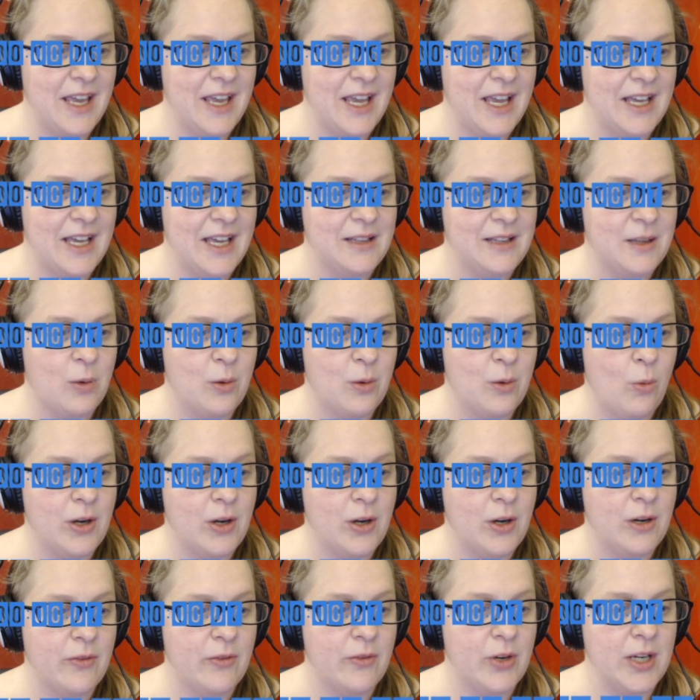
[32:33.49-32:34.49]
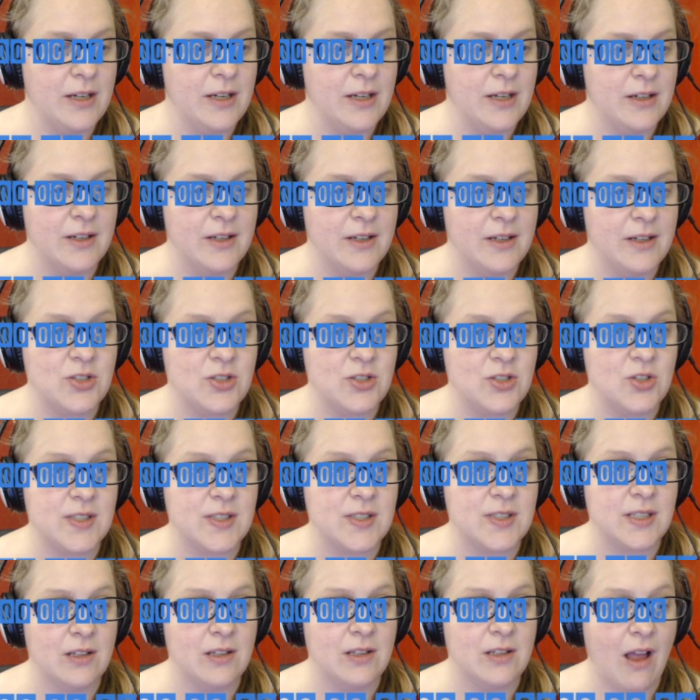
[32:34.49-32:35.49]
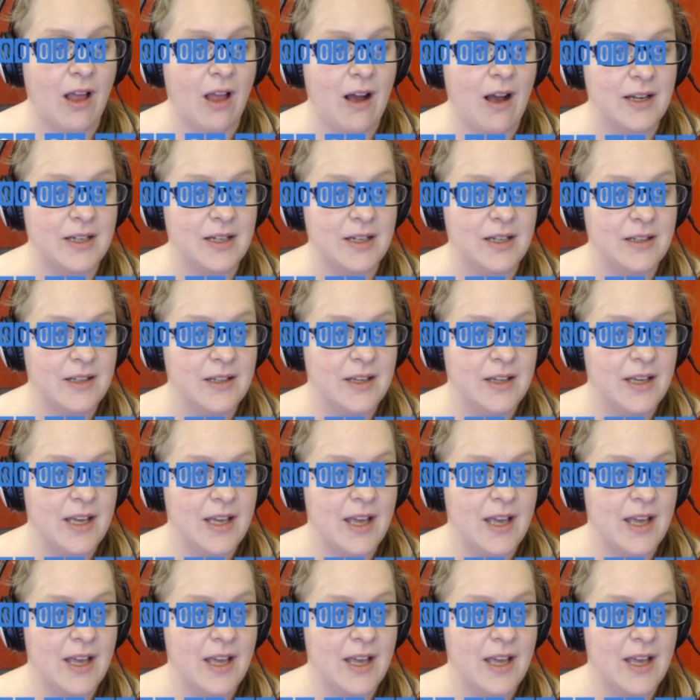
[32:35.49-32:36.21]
And the one over here is just a clock.